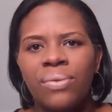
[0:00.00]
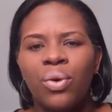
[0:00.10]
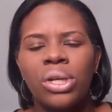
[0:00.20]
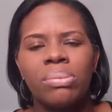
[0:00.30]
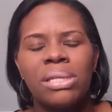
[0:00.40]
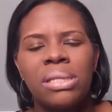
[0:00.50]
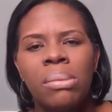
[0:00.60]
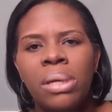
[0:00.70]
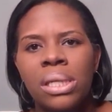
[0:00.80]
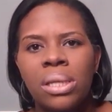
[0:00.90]
Of course, my
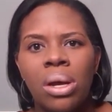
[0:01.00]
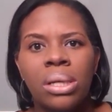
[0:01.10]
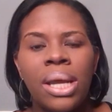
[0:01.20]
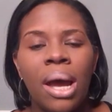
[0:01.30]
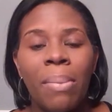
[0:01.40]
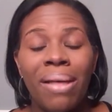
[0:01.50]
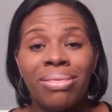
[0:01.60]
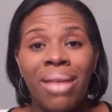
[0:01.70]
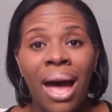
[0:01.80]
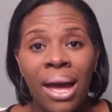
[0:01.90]
stomach has gone down, my
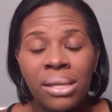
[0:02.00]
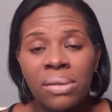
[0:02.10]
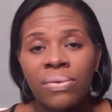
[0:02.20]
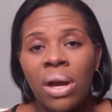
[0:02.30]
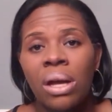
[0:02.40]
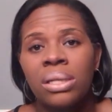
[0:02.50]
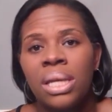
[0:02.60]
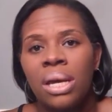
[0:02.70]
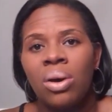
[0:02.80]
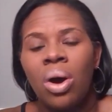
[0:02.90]
thighs have gone
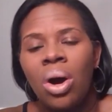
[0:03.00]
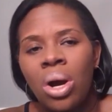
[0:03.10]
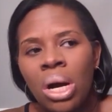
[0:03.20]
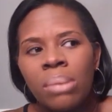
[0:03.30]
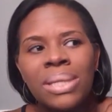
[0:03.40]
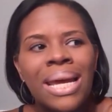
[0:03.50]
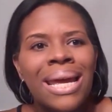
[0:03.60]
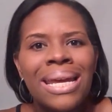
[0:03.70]
down, arms.